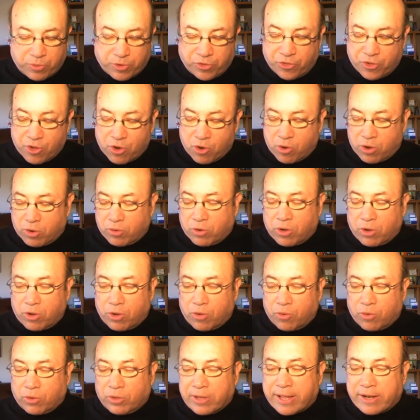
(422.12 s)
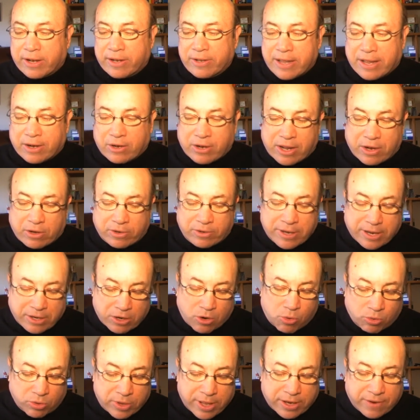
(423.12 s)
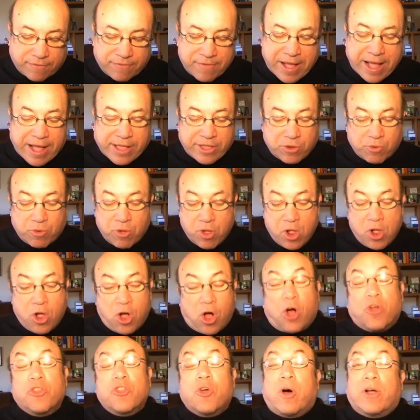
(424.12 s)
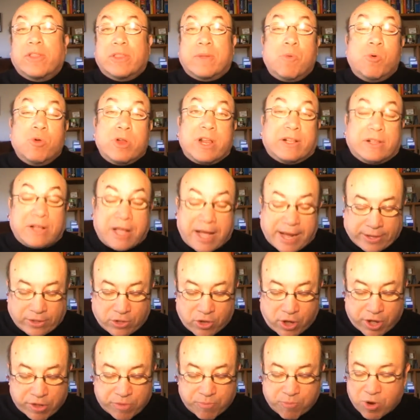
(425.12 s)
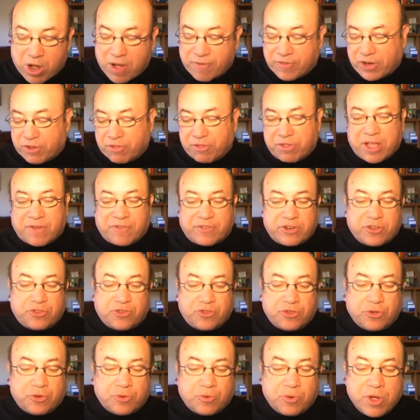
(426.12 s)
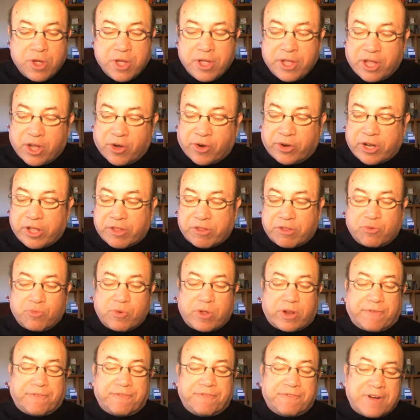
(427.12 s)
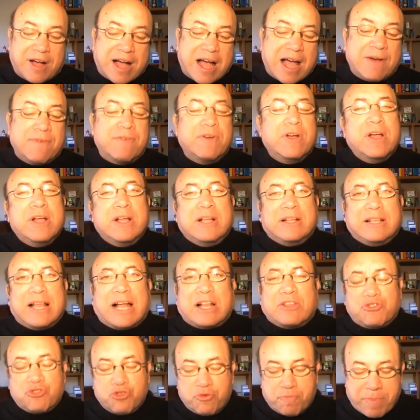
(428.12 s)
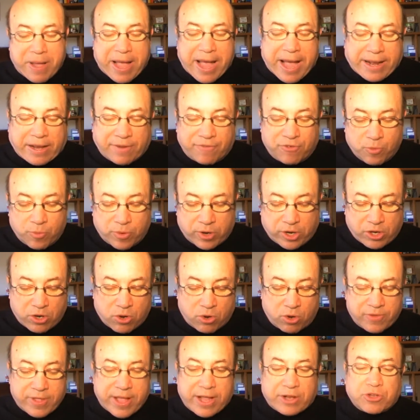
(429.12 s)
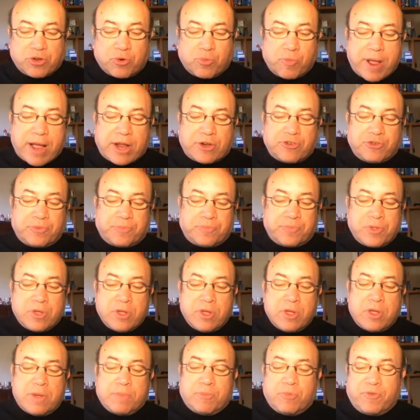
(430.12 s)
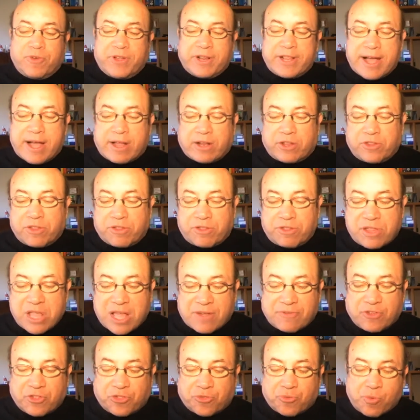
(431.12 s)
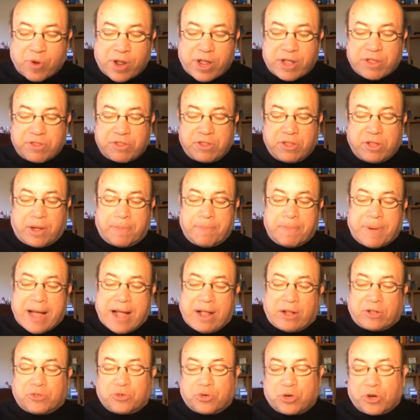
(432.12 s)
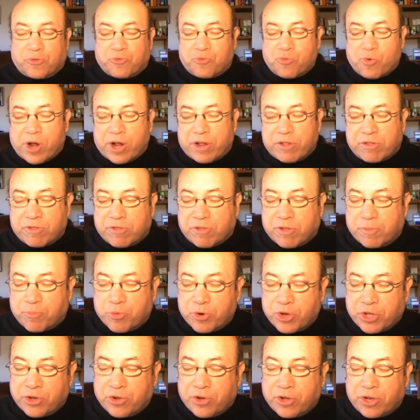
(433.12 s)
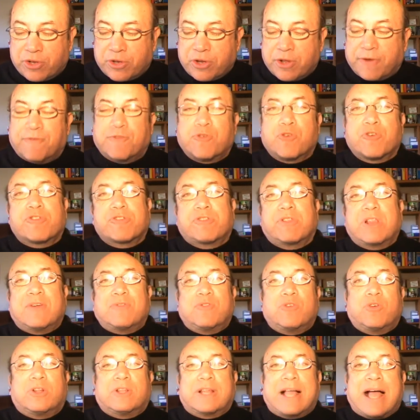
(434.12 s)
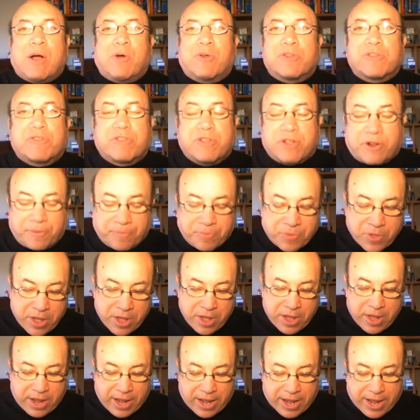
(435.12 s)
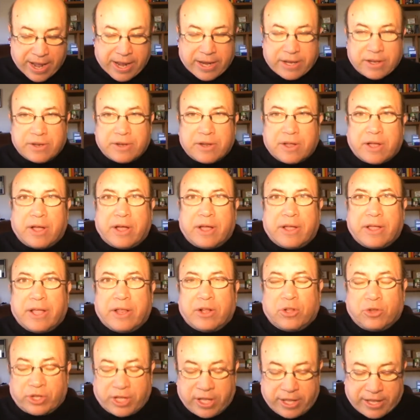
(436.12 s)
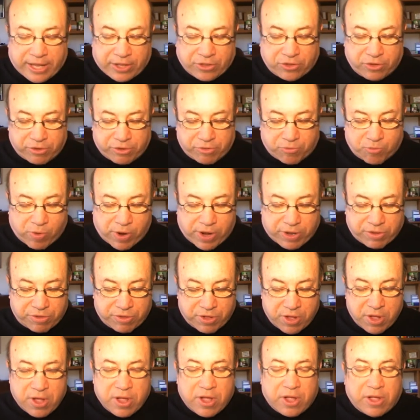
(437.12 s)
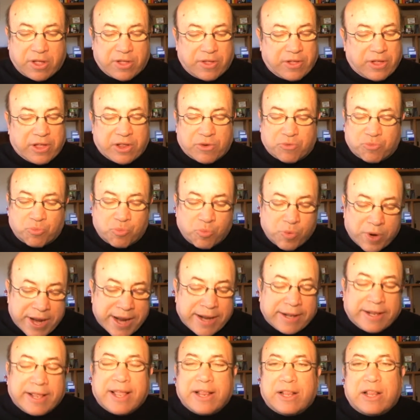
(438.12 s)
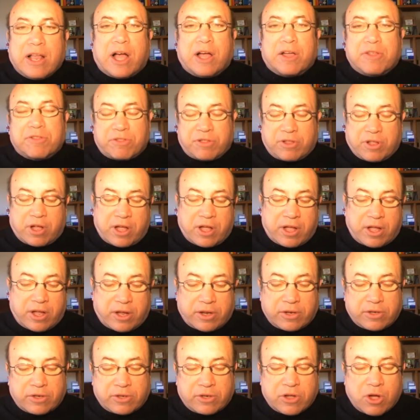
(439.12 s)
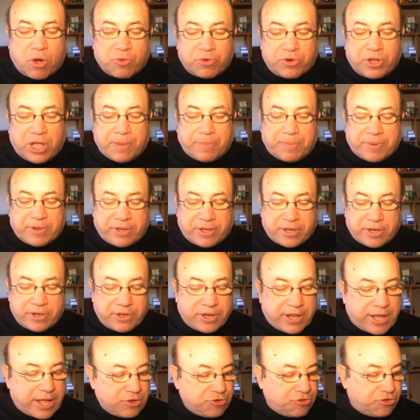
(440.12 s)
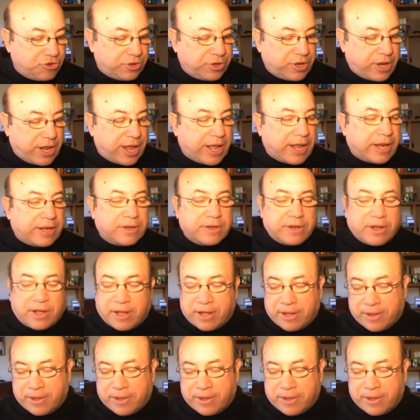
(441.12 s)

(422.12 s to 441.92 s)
with not a whole lot of value. Although on the morning line, Lost Prophet at 7-2, Iridescent Red at 5. Not too bad if you want to go in that direction. Moving now to the 7th race, a mile turf race. Pretty good first level allowance here. And in looking at this race, it really does go deep in contention. And